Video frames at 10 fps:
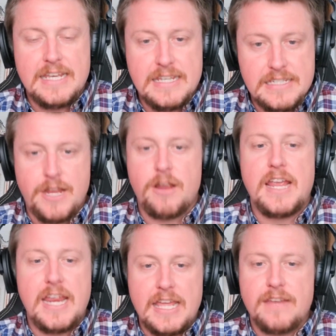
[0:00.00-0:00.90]

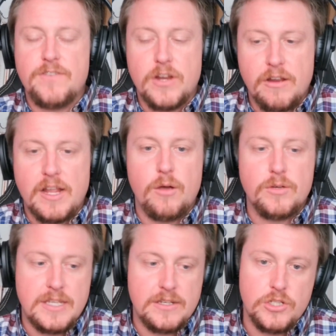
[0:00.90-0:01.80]
interrogating and
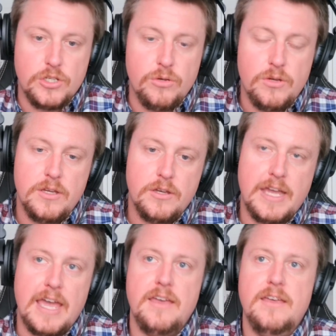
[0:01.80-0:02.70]
figuring out what they do.
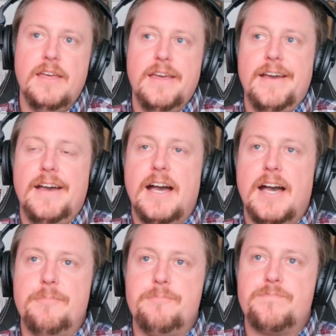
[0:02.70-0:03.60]
Okay.
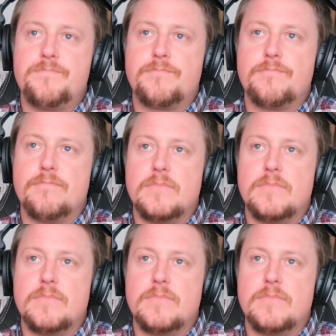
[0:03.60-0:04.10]
And